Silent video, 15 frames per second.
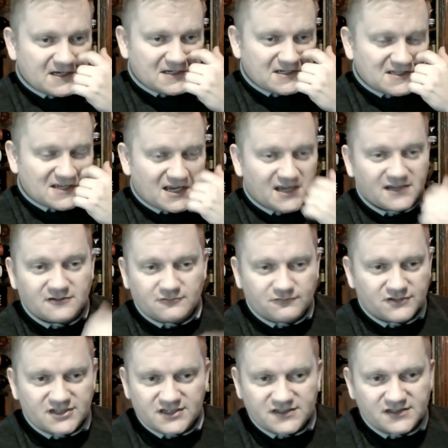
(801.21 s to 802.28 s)
designs
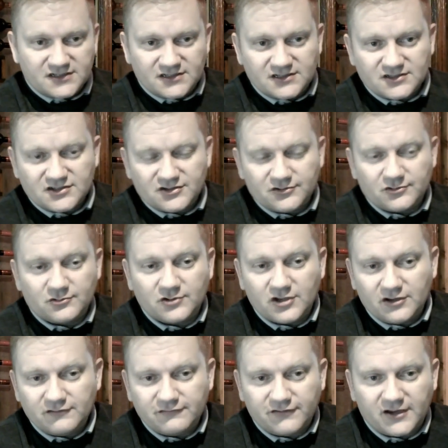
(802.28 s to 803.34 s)
resistant to
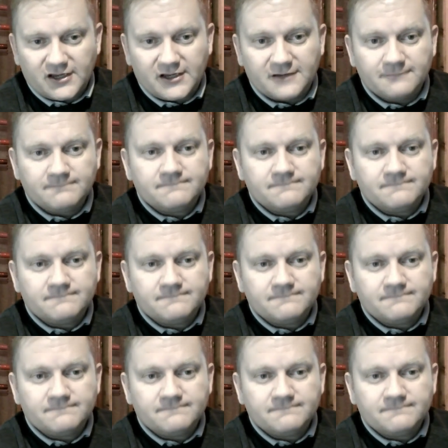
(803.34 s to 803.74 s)
gunfire.